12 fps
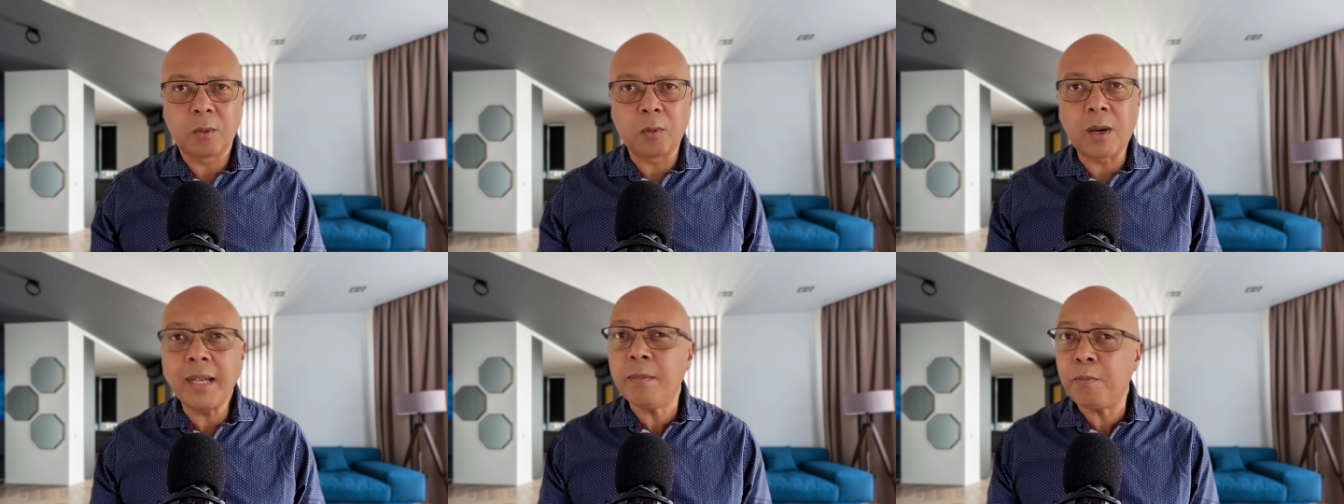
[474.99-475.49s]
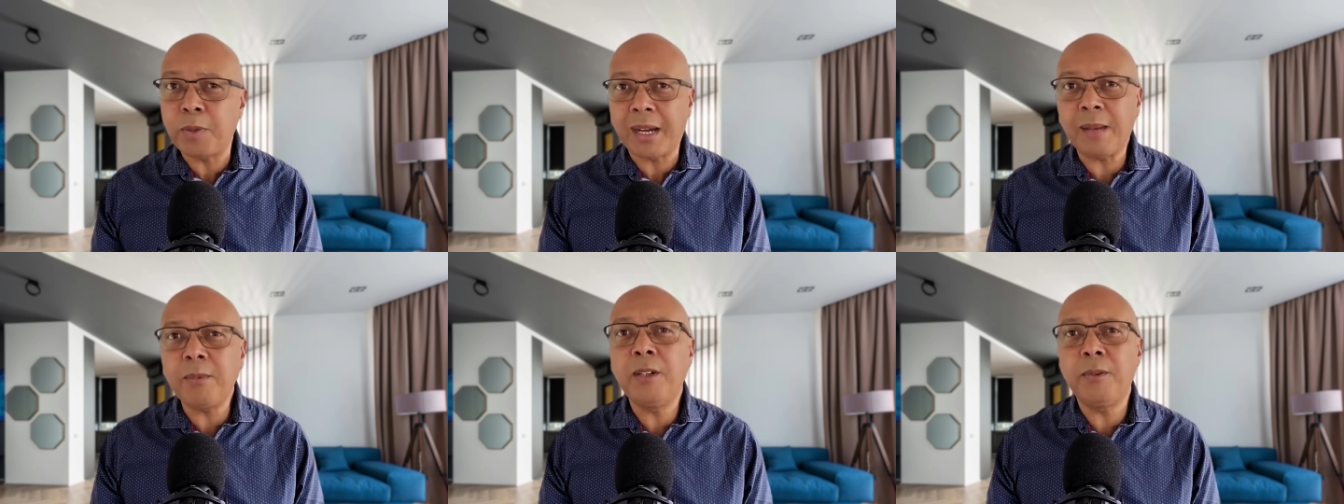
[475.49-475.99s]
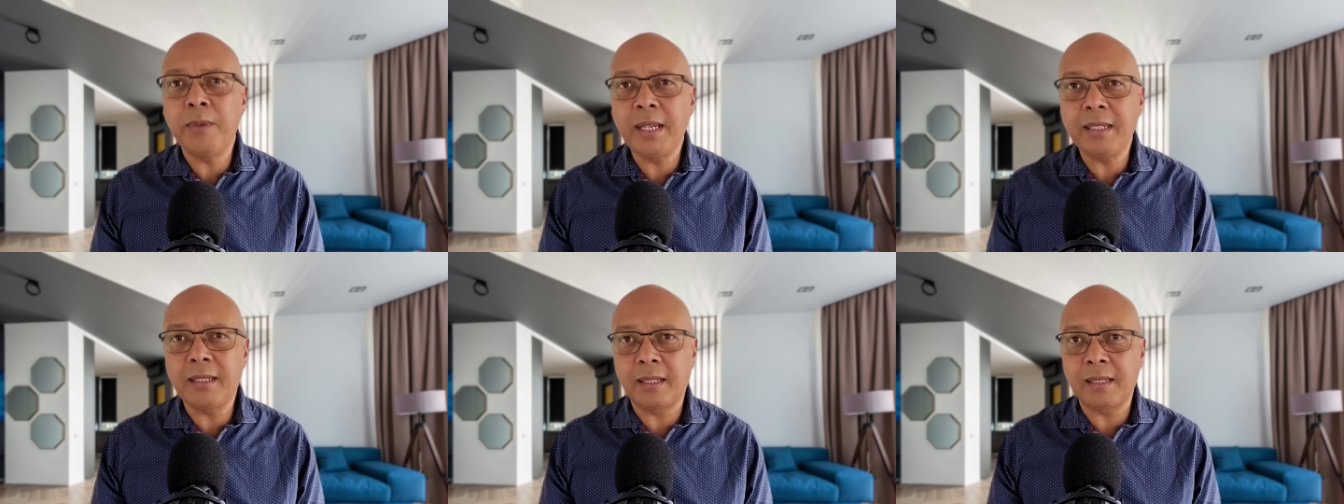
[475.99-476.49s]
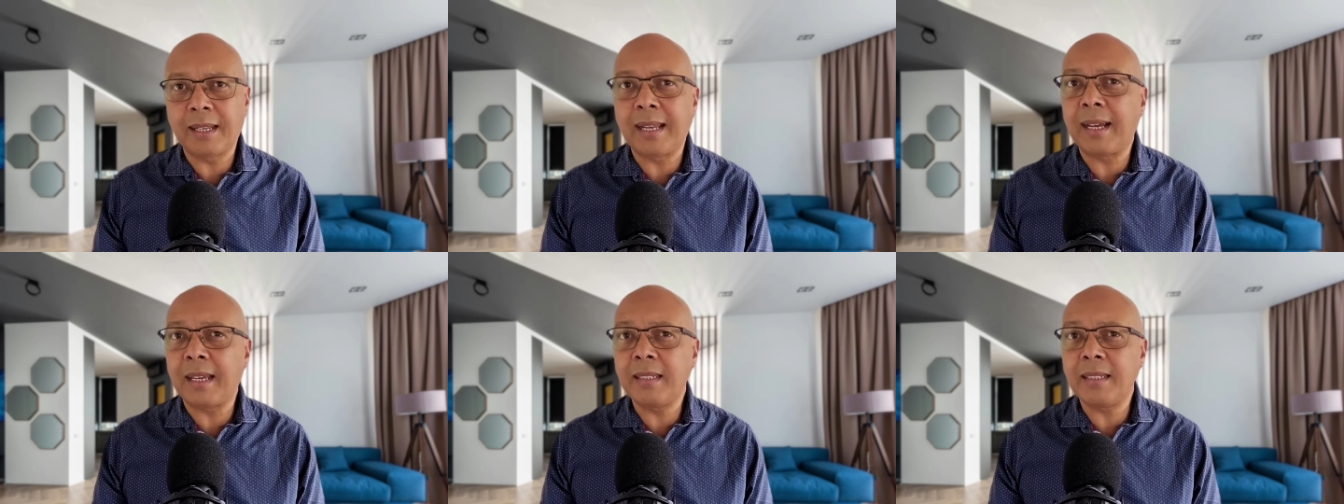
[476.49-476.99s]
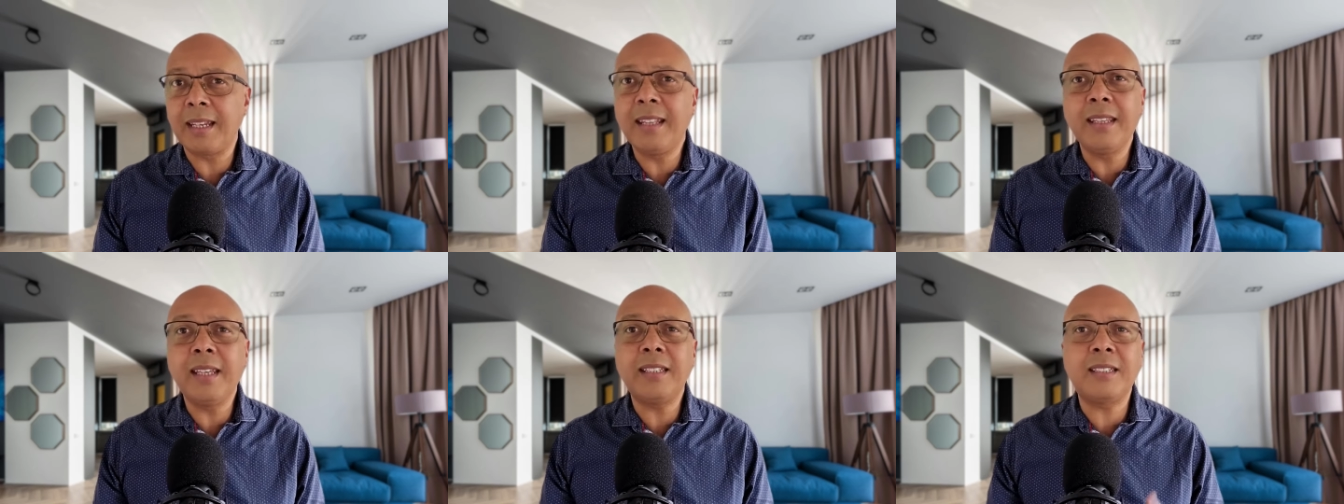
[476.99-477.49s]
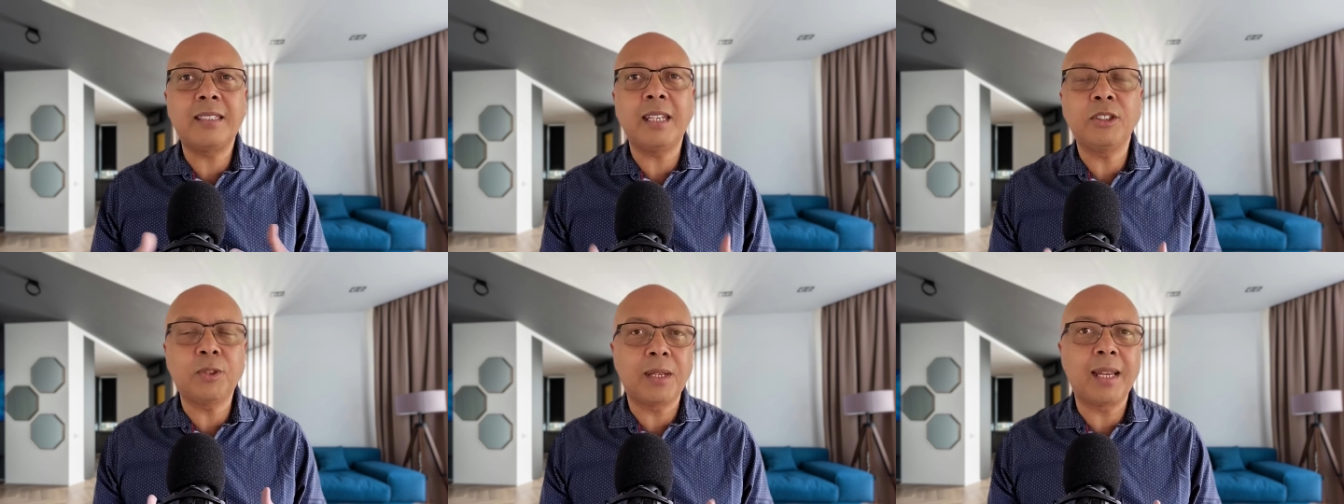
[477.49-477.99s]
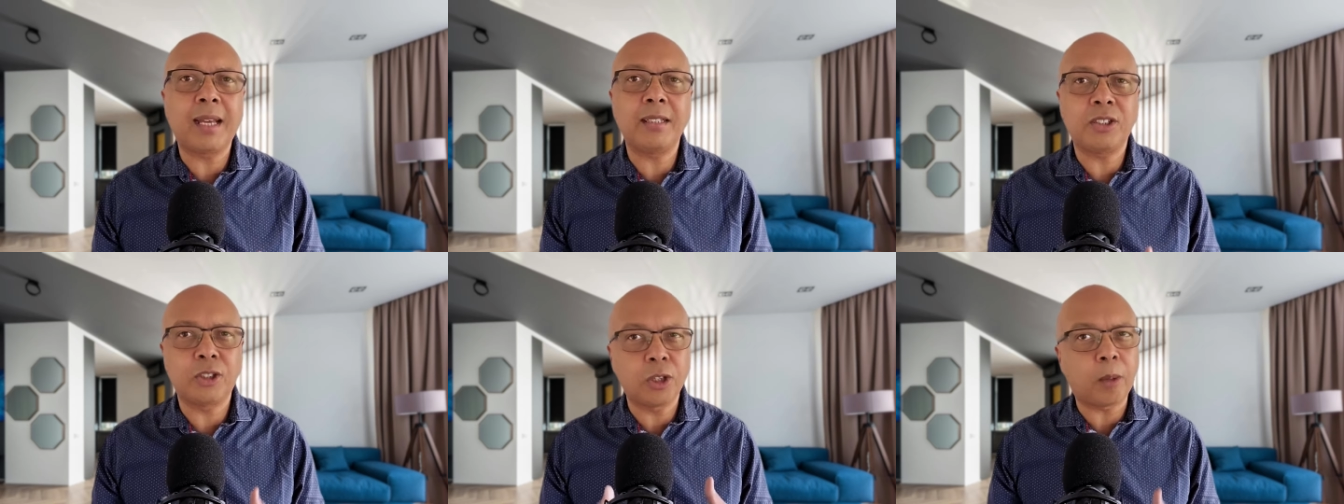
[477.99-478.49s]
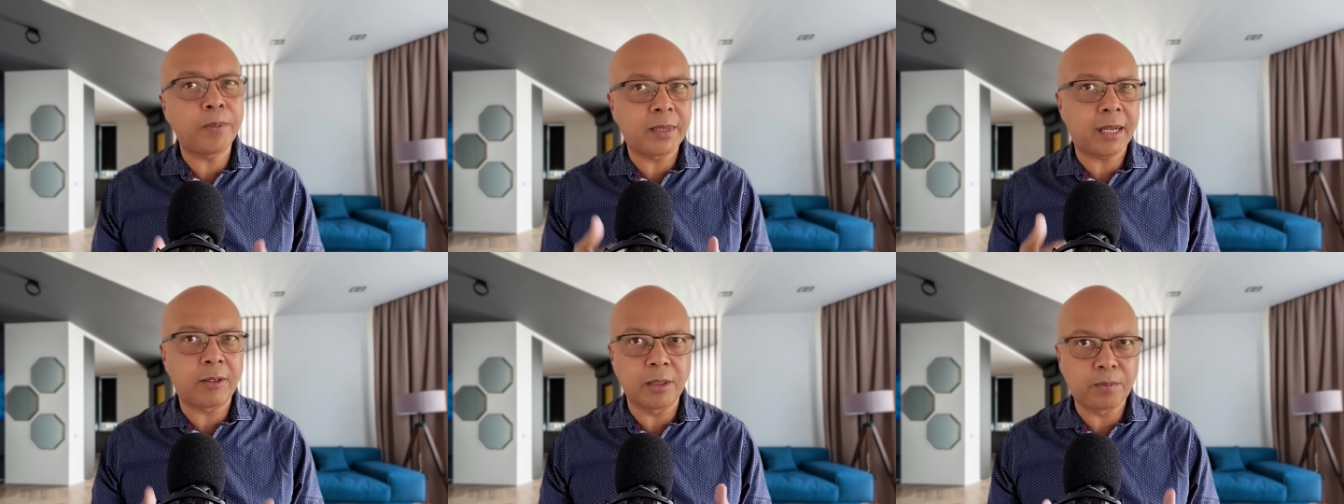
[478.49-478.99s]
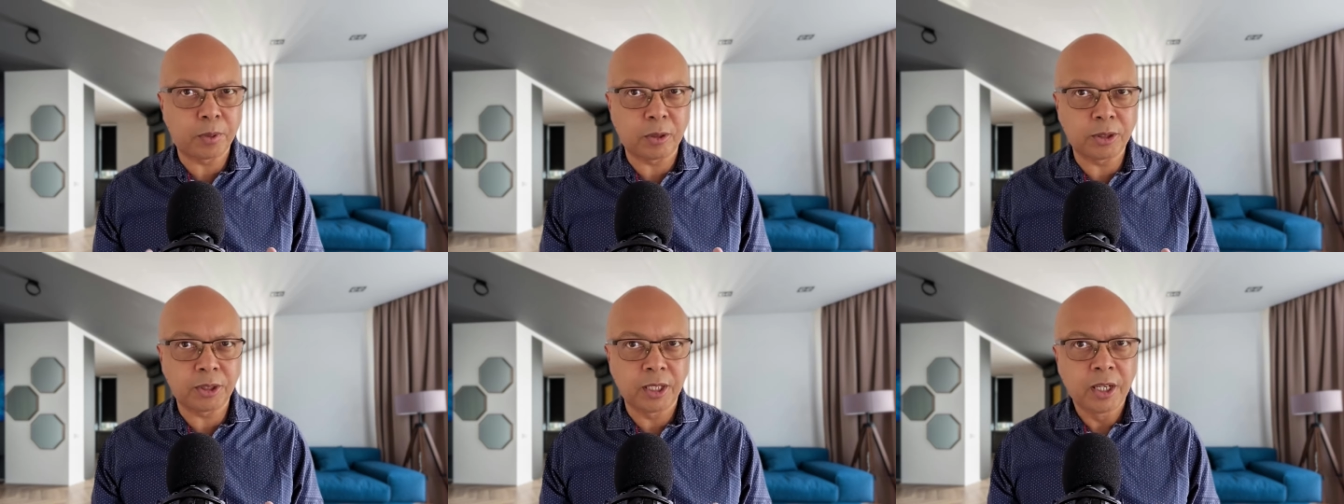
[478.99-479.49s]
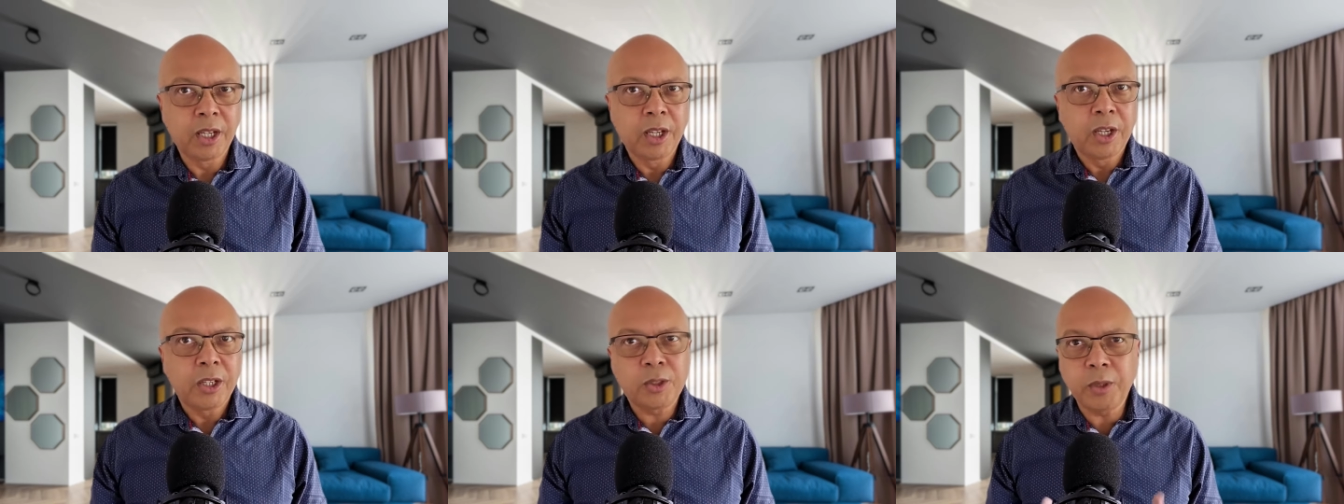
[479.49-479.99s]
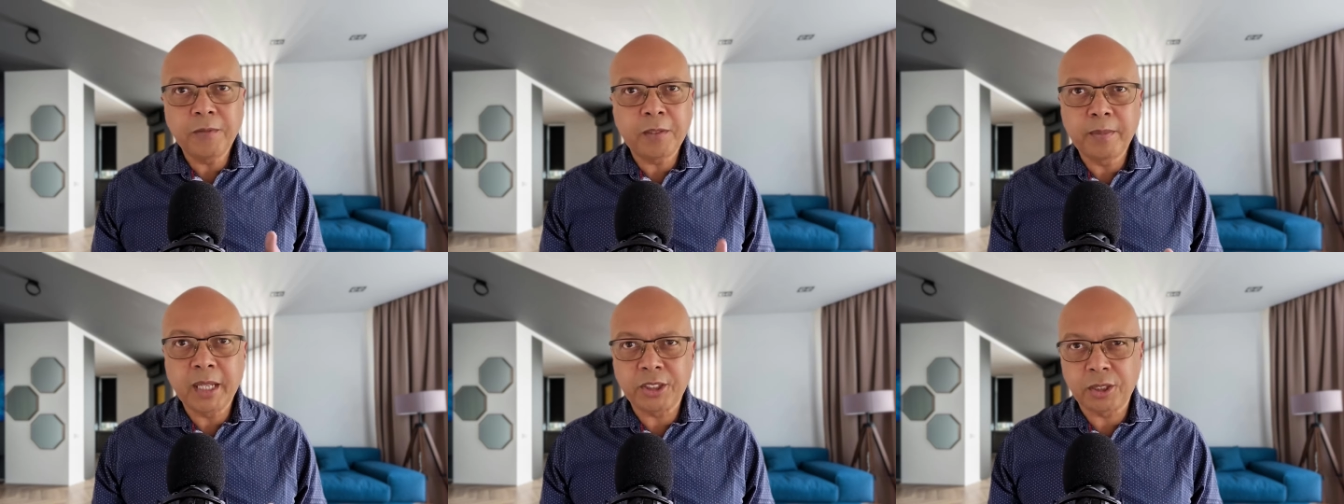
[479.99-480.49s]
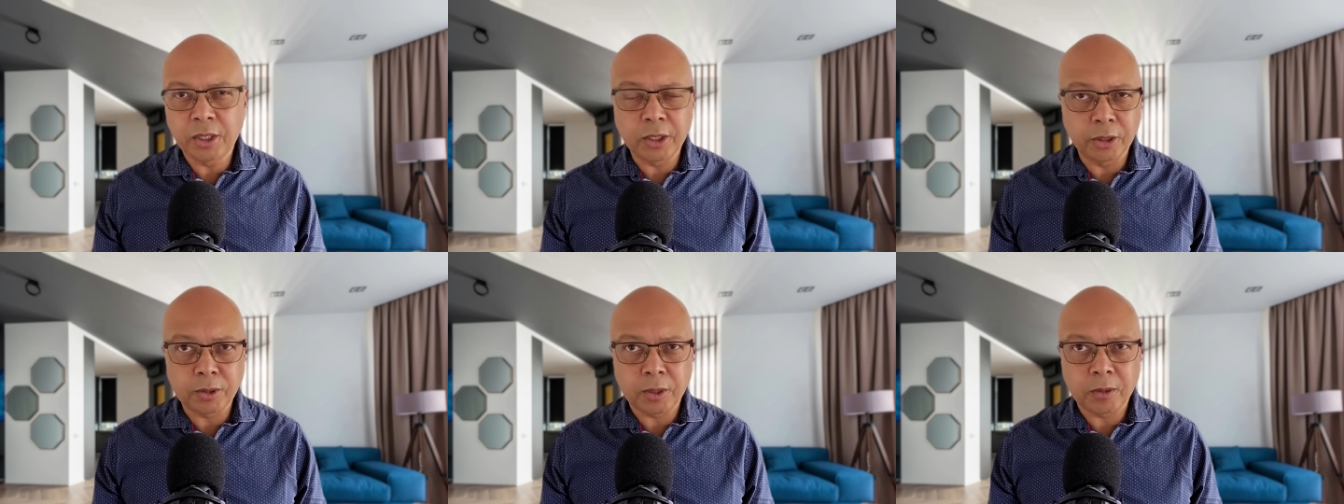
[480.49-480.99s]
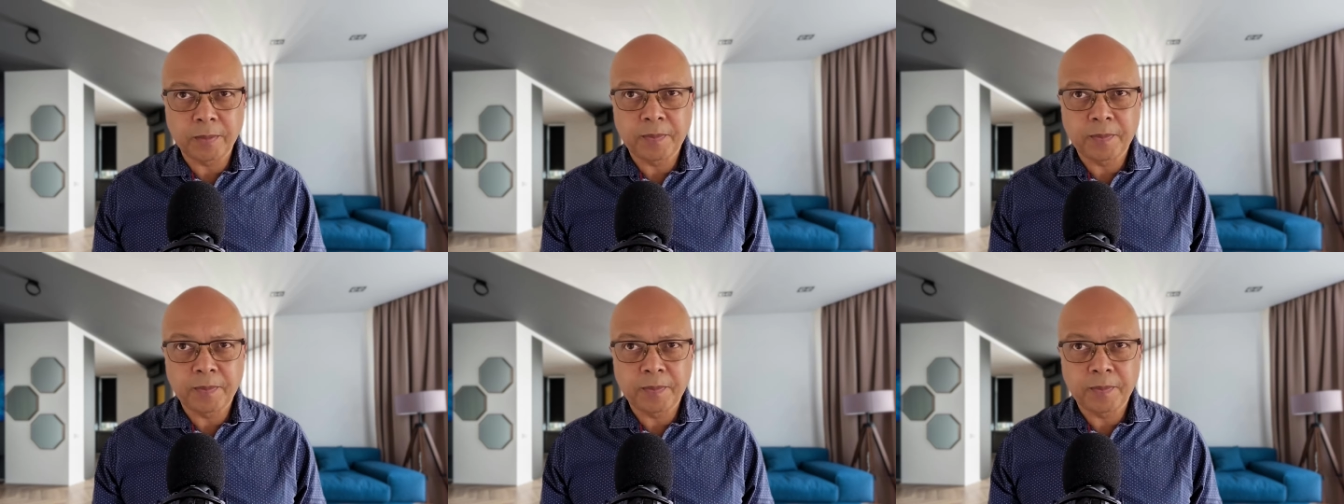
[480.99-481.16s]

One primary reason lies in their centralized top down approach to information control.